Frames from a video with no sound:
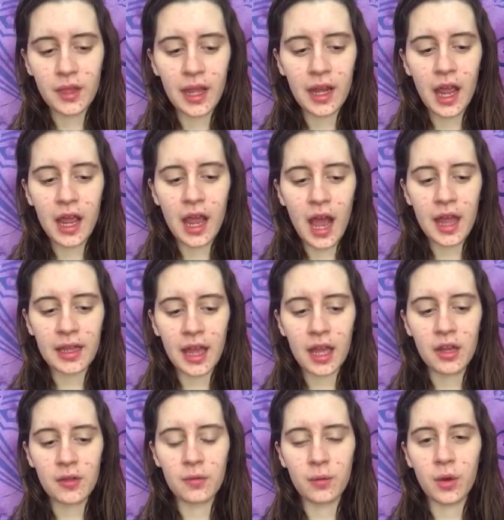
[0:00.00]
and I
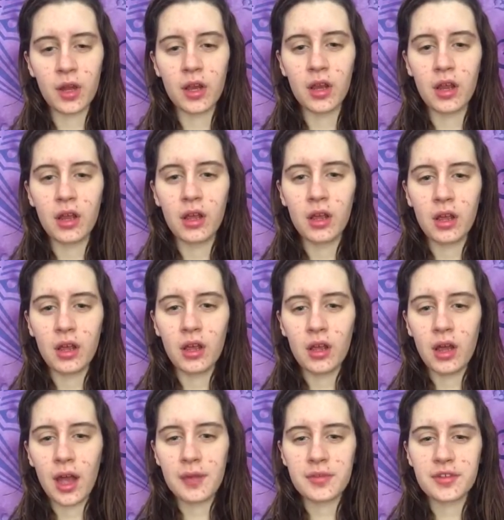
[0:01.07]
kind of I'm
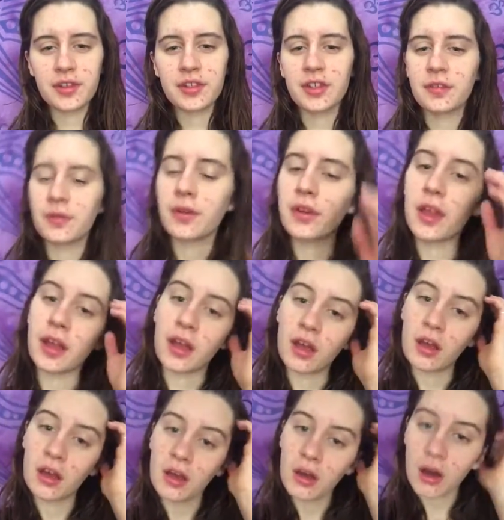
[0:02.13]
searching for like
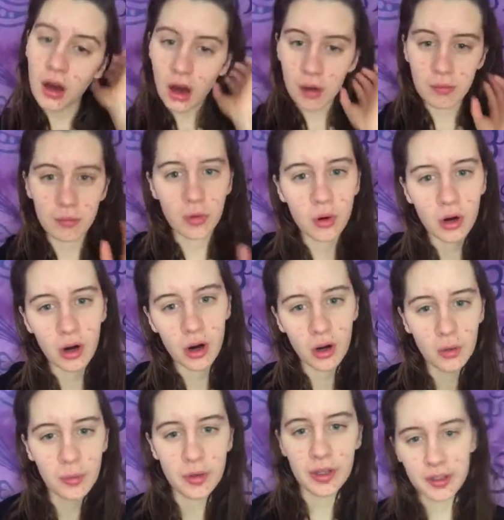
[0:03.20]
a more
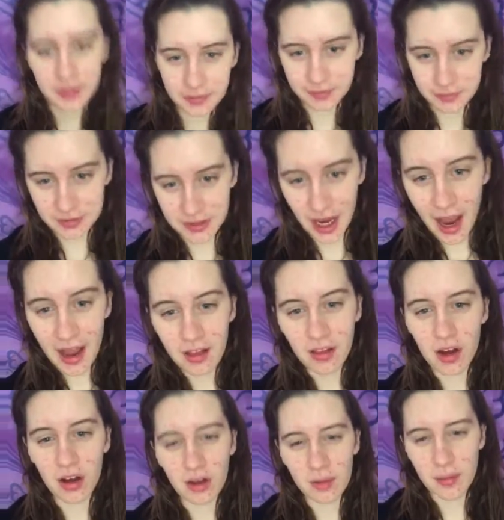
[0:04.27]
open
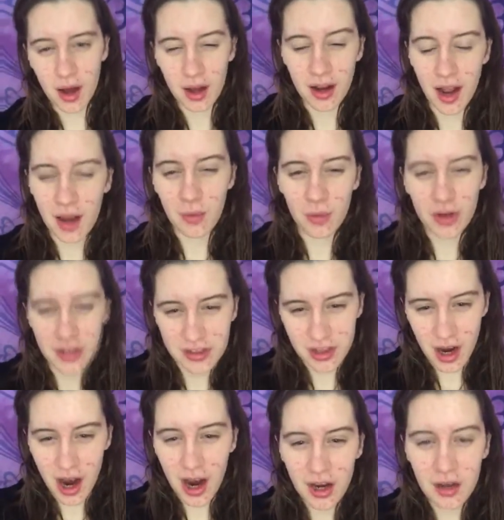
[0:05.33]
dialogue about it. I want to
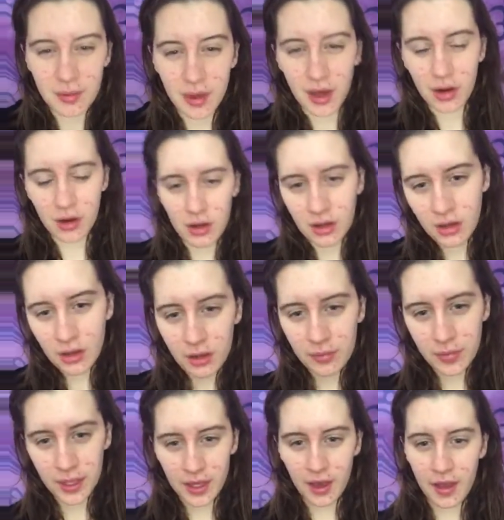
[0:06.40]
talk about
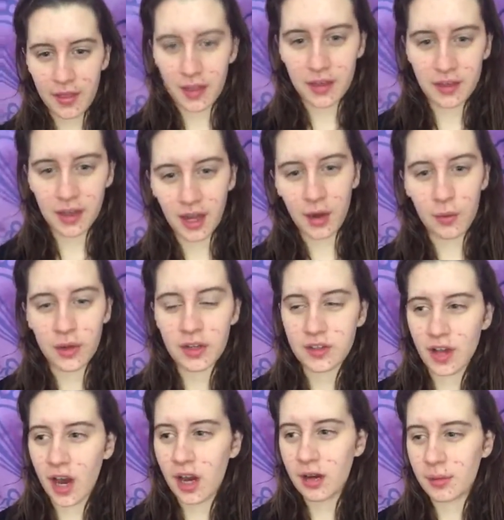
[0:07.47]
being authentic. I want to
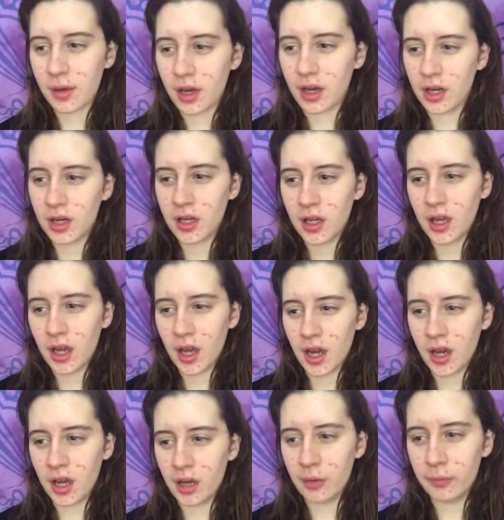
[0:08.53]
talk about
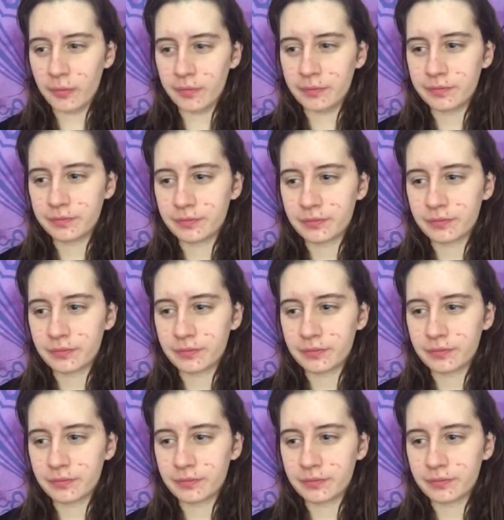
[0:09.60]
um,